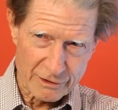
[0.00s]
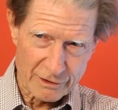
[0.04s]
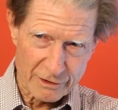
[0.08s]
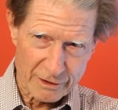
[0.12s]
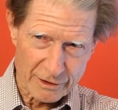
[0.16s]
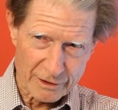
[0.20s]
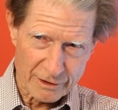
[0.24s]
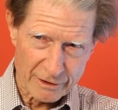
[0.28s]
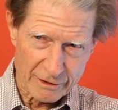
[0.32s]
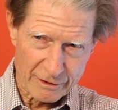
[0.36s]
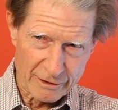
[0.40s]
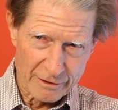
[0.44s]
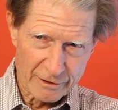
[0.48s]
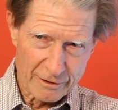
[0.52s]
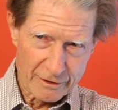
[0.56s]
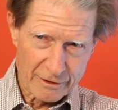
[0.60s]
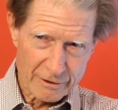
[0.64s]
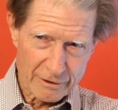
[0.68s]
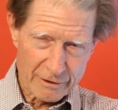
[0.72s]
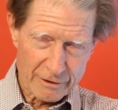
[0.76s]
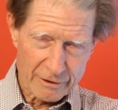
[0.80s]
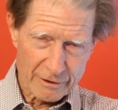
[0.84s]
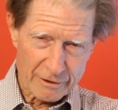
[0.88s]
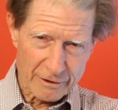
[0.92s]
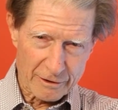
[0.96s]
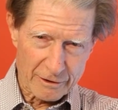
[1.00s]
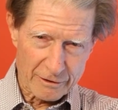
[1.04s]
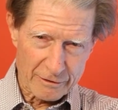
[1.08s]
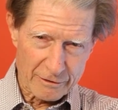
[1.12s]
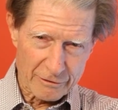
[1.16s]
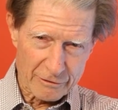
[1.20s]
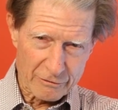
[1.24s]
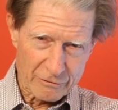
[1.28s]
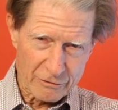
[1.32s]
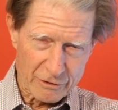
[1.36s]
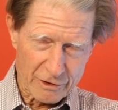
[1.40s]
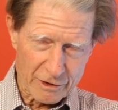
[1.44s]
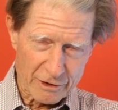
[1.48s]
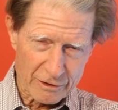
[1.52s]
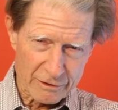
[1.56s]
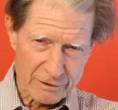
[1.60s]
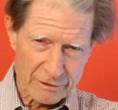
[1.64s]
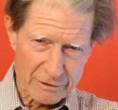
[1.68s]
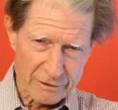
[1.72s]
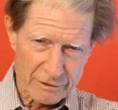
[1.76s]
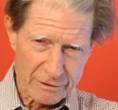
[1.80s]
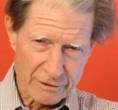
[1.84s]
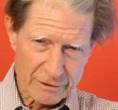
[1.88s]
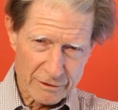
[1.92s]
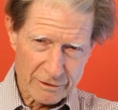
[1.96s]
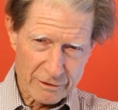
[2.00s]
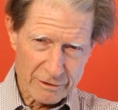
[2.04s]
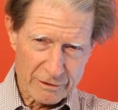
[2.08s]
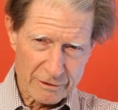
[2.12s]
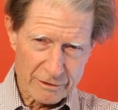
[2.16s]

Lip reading: in there, and you can't,